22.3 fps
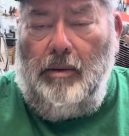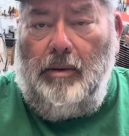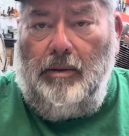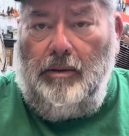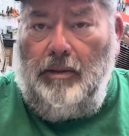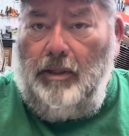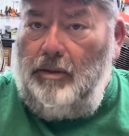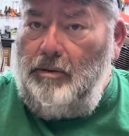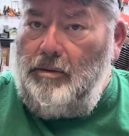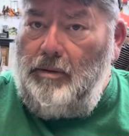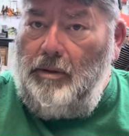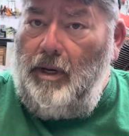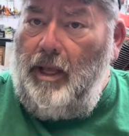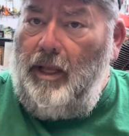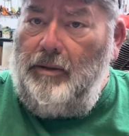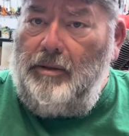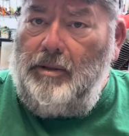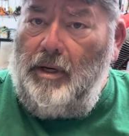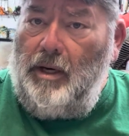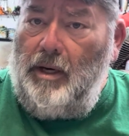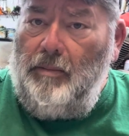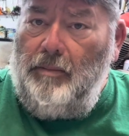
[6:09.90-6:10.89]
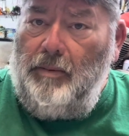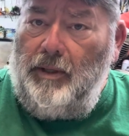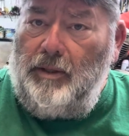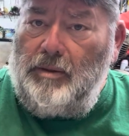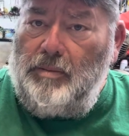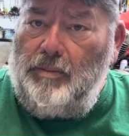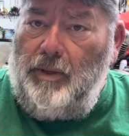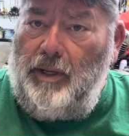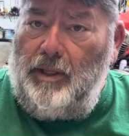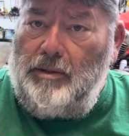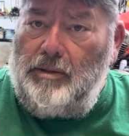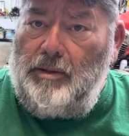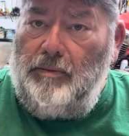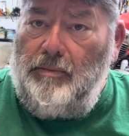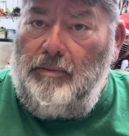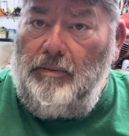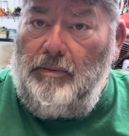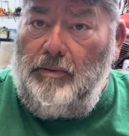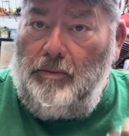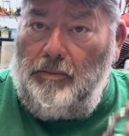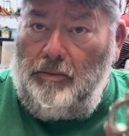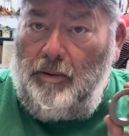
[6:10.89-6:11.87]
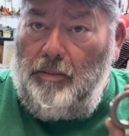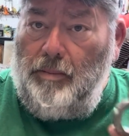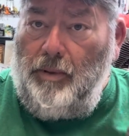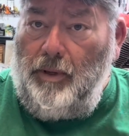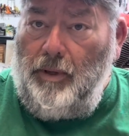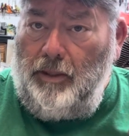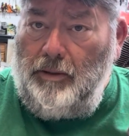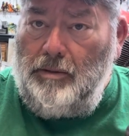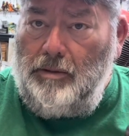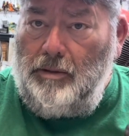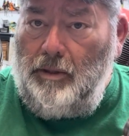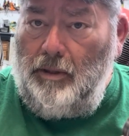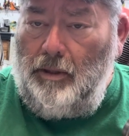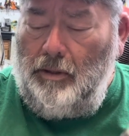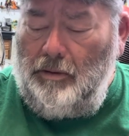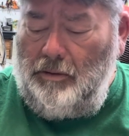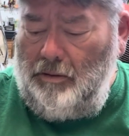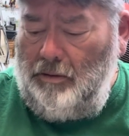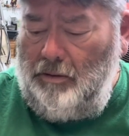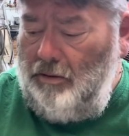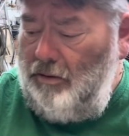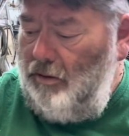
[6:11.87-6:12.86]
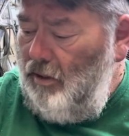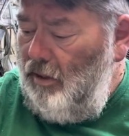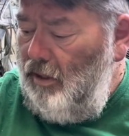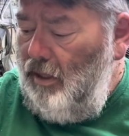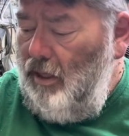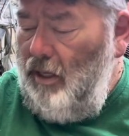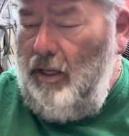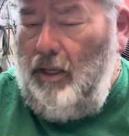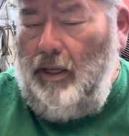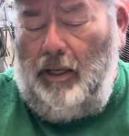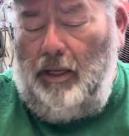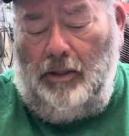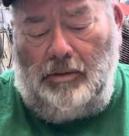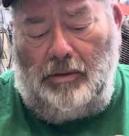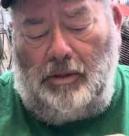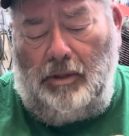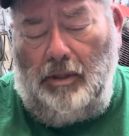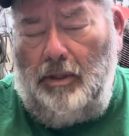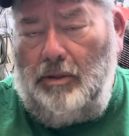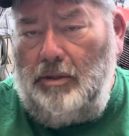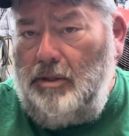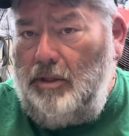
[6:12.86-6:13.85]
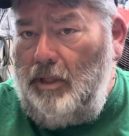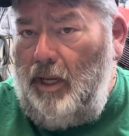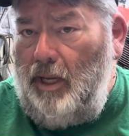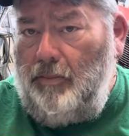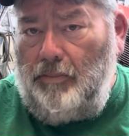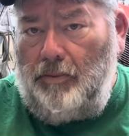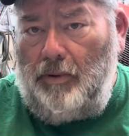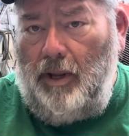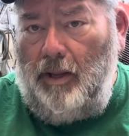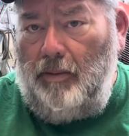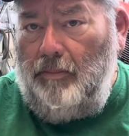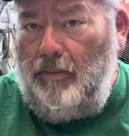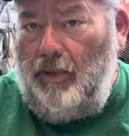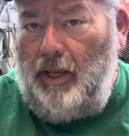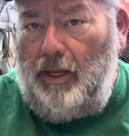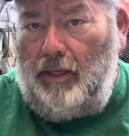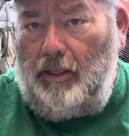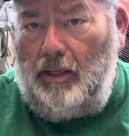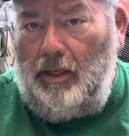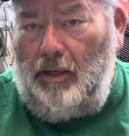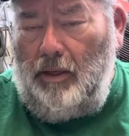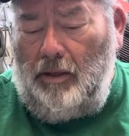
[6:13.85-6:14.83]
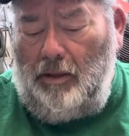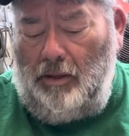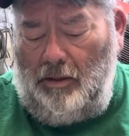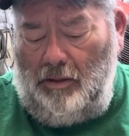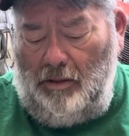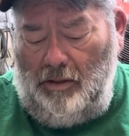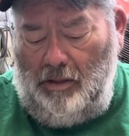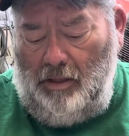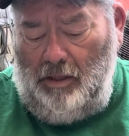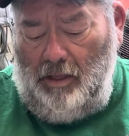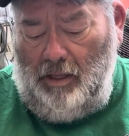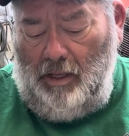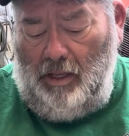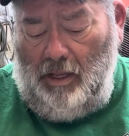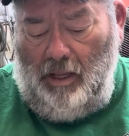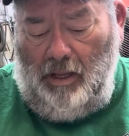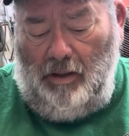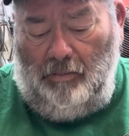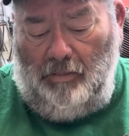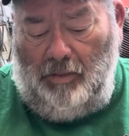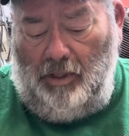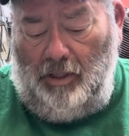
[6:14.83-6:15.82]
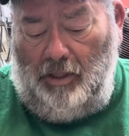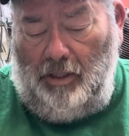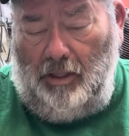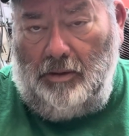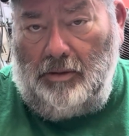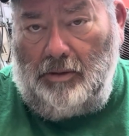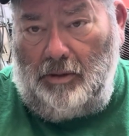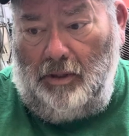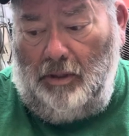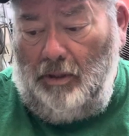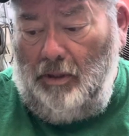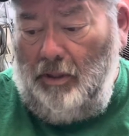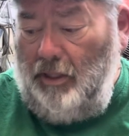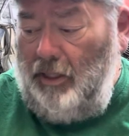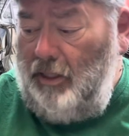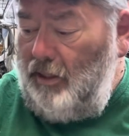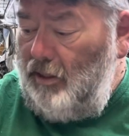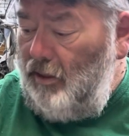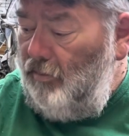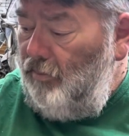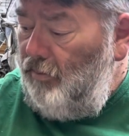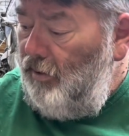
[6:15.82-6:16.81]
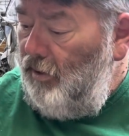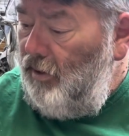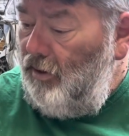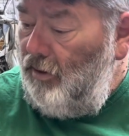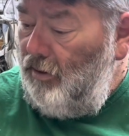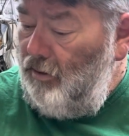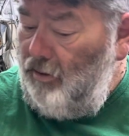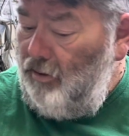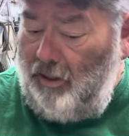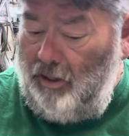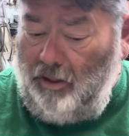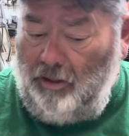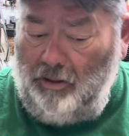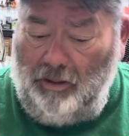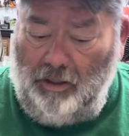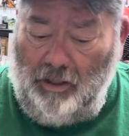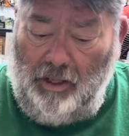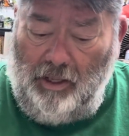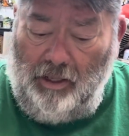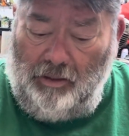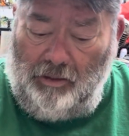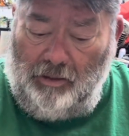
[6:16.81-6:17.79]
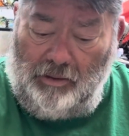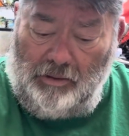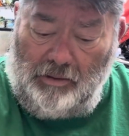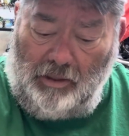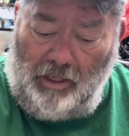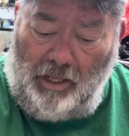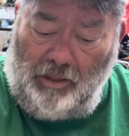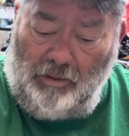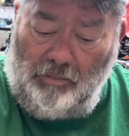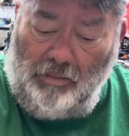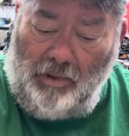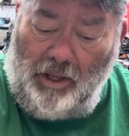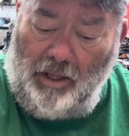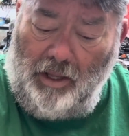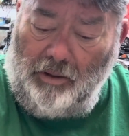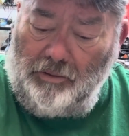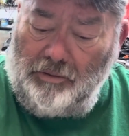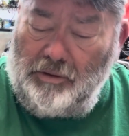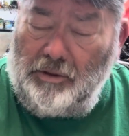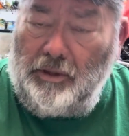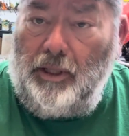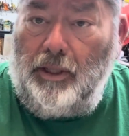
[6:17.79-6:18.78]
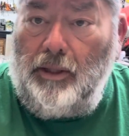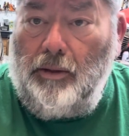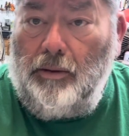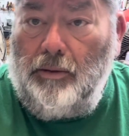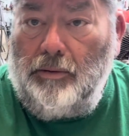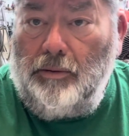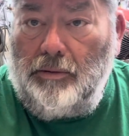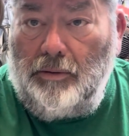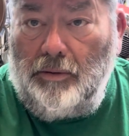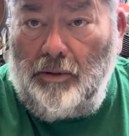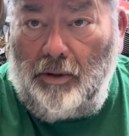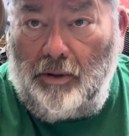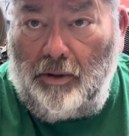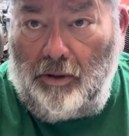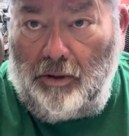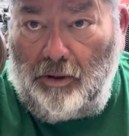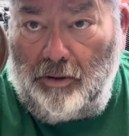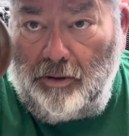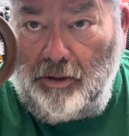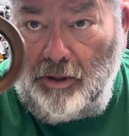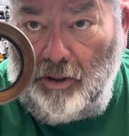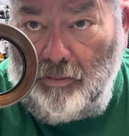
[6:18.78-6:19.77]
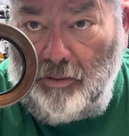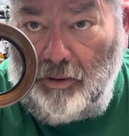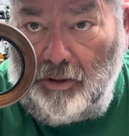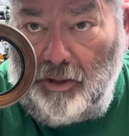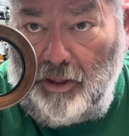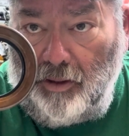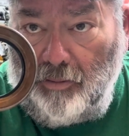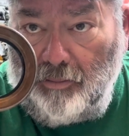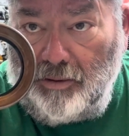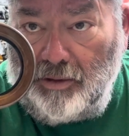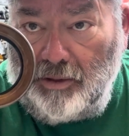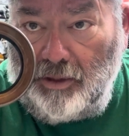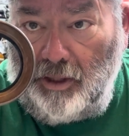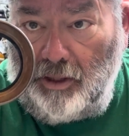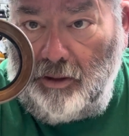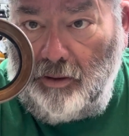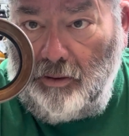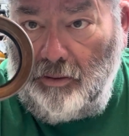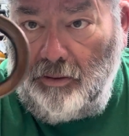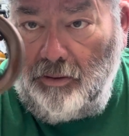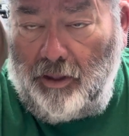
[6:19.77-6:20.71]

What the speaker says: These are not terribly expensive. Replace this. It's good shape right back here, but it's going to leak up here. Now, these late model seals are double lip seal.